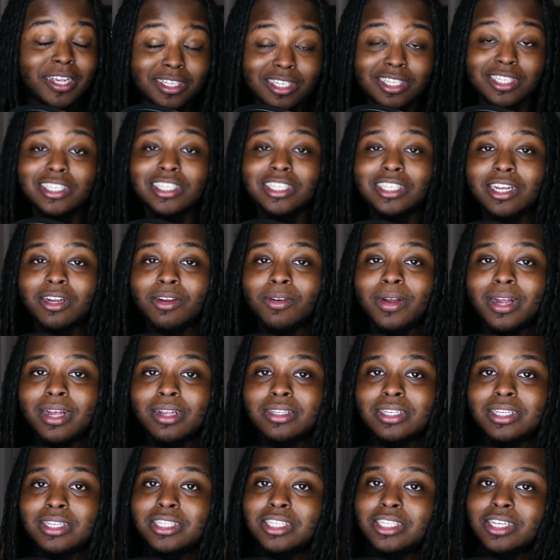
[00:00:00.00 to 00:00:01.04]
Make sure you stick
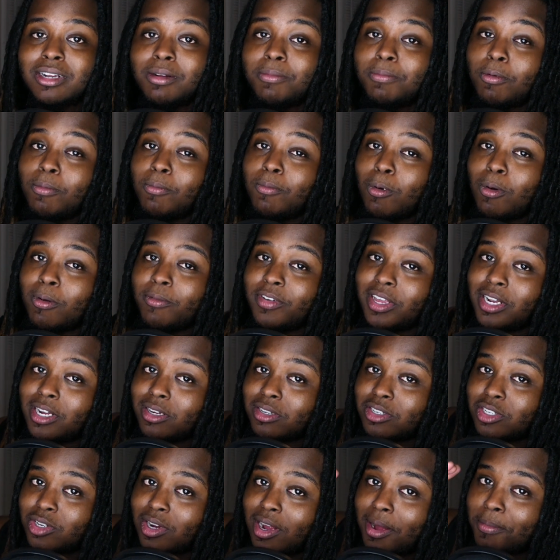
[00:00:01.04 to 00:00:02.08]
around to the channel for more
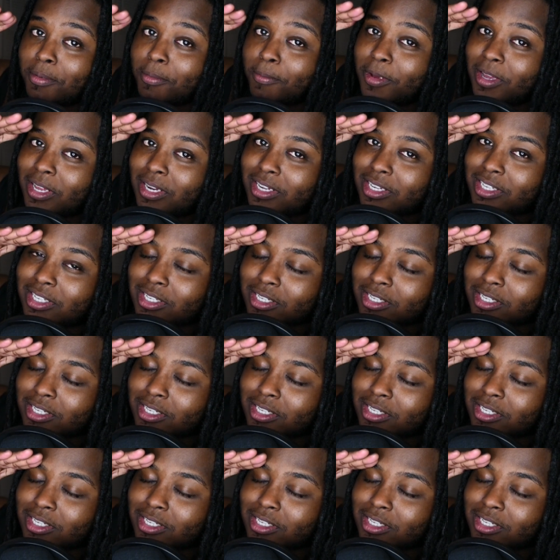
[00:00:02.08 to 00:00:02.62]
videos dropping, man.